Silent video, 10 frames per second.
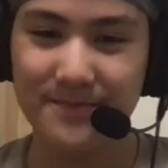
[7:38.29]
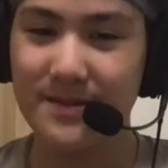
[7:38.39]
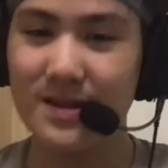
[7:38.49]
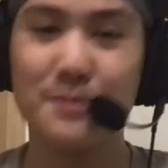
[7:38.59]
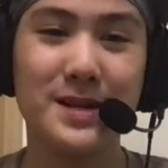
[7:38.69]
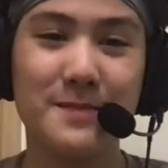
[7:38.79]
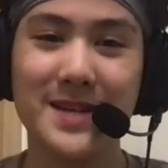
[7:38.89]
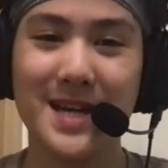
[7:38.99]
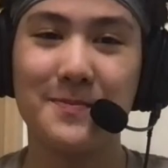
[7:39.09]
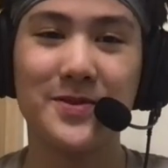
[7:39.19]
maybe
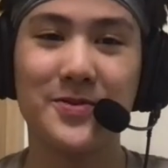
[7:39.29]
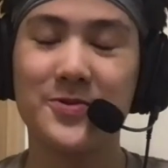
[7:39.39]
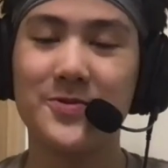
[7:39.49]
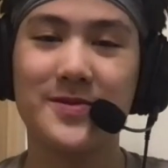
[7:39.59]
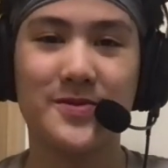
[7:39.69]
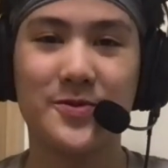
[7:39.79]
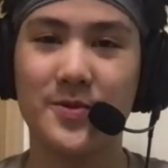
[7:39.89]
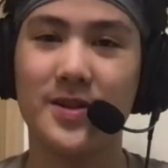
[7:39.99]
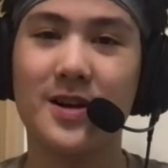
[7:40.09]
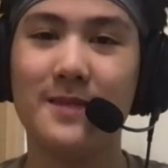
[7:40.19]
episode 2 will
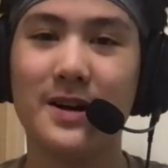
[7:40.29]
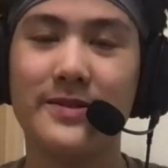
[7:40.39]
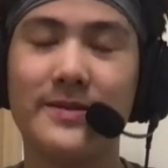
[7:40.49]
come out.